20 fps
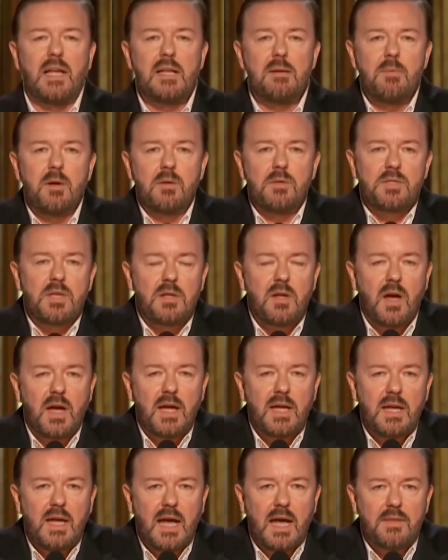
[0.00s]
a limo
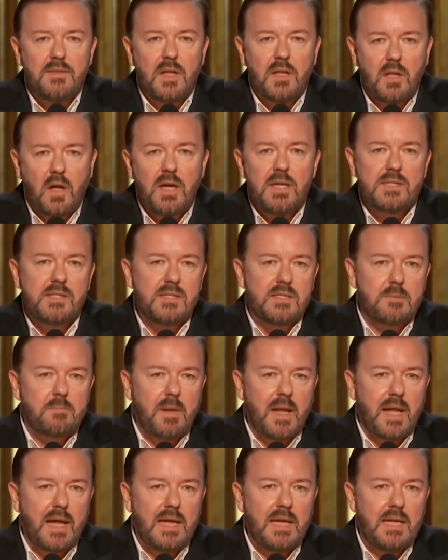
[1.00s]
tonight, and the license
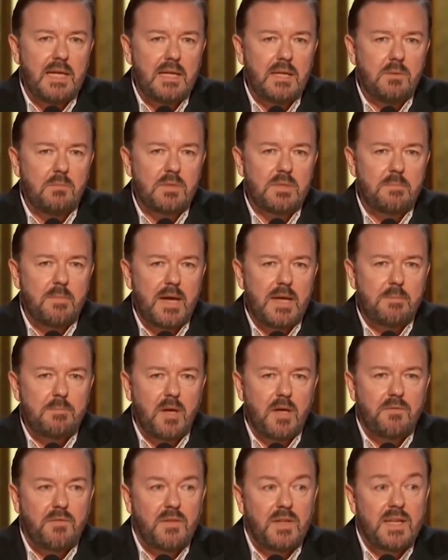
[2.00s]
plate was made
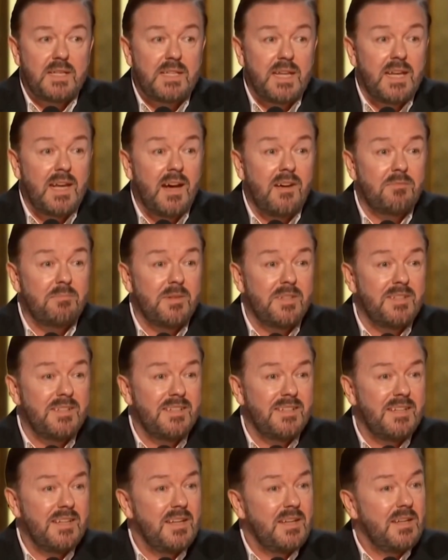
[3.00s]
by Felicity Huffman.
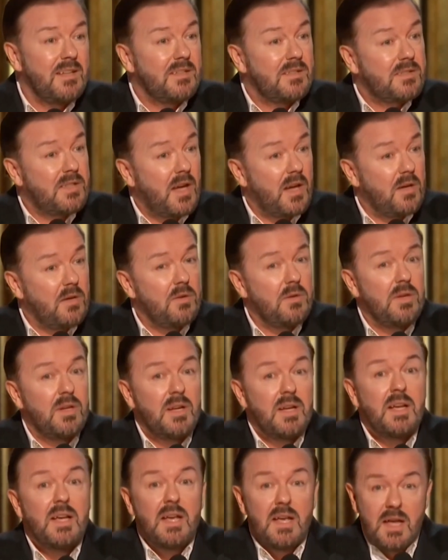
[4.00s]
So,
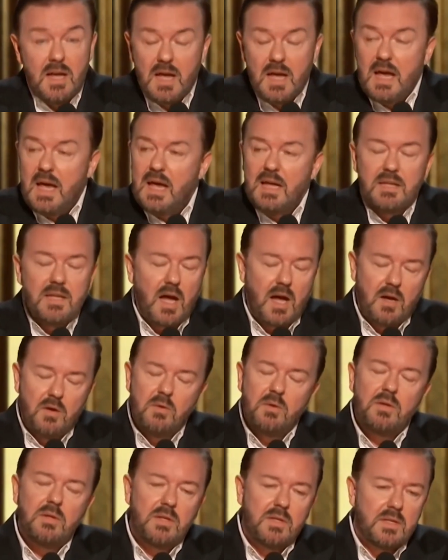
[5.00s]

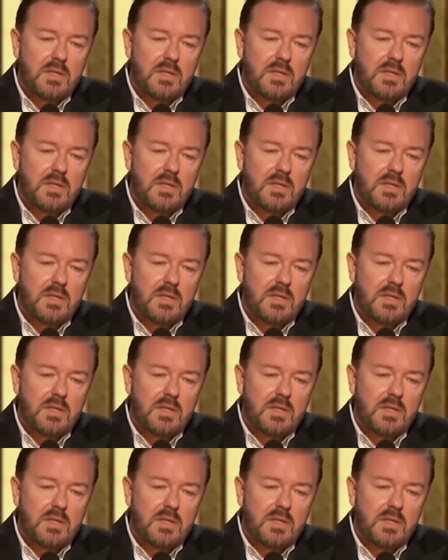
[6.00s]
no.